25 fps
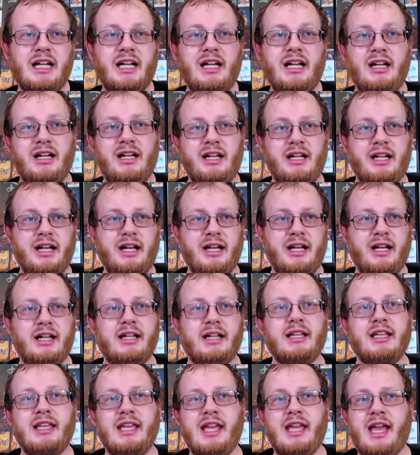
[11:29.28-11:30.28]
Uh,
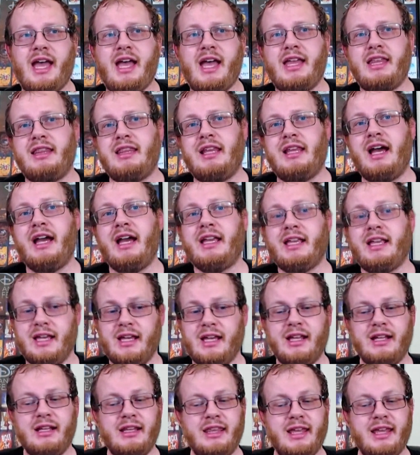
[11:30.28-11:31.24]
yeah, I get